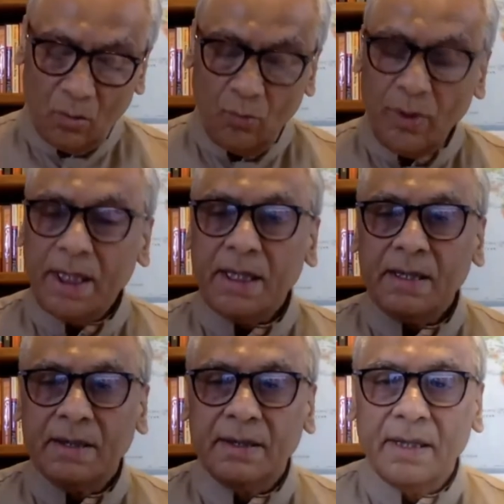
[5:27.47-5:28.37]

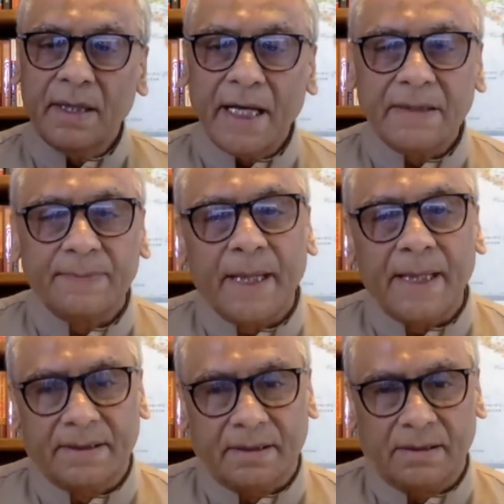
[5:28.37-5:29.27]
we
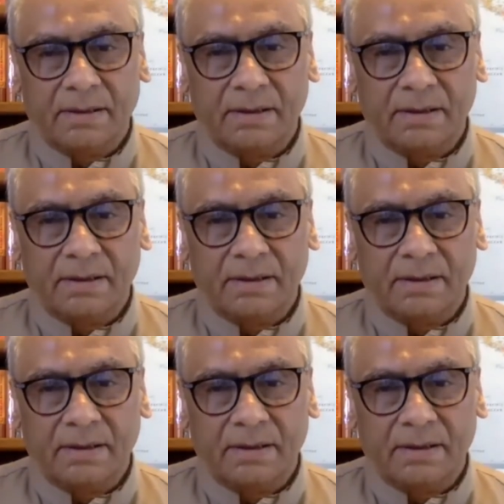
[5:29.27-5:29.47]
express